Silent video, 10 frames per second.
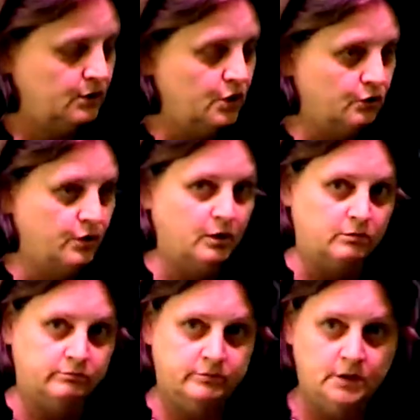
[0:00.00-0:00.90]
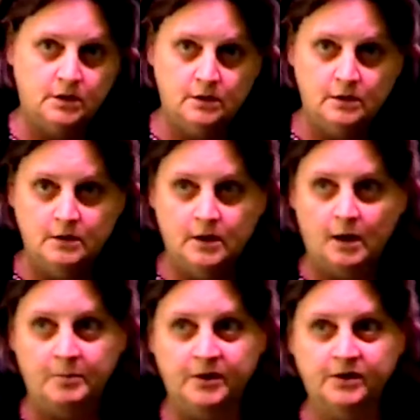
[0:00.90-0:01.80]
No.
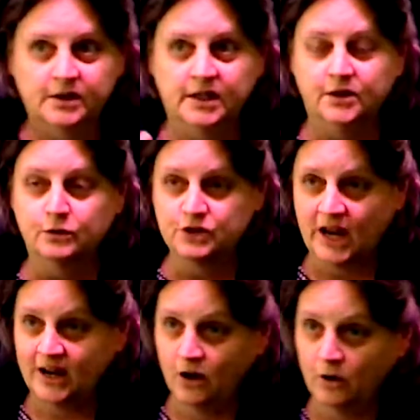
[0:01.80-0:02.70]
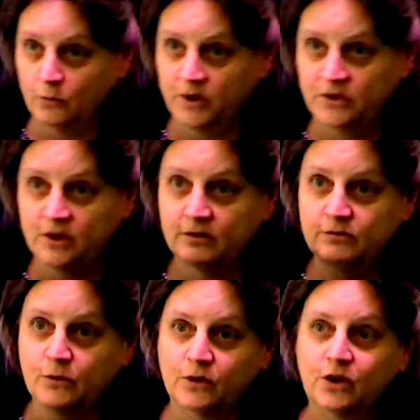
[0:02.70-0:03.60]
Apparently, those hang on with you
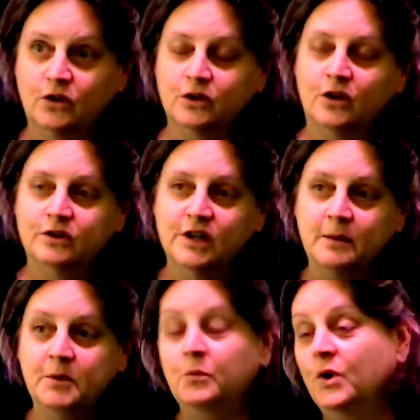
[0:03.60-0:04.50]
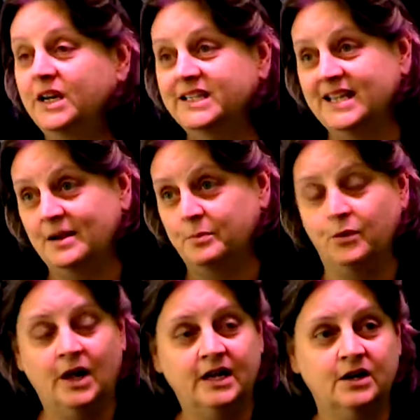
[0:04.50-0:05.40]
for a long, long time. And one
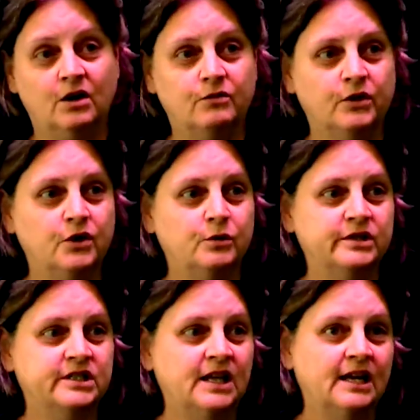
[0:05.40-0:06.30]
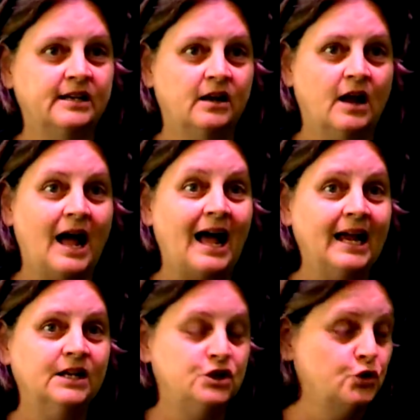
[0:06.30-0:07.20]
example I can offer you is that I
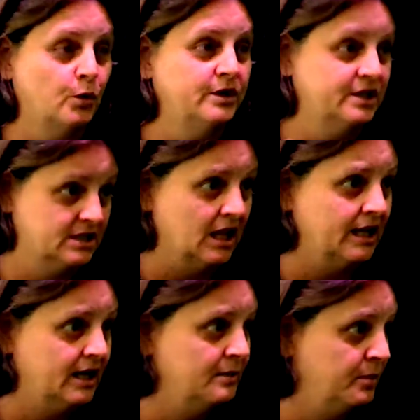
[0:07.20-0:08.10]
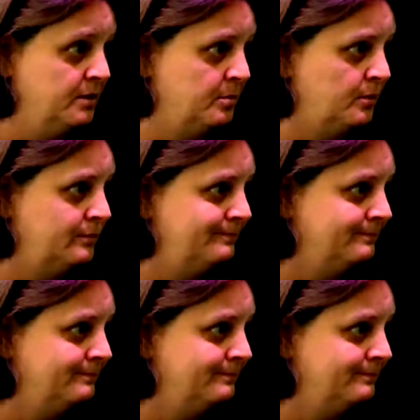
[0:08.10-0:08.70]
enjoy disliking people.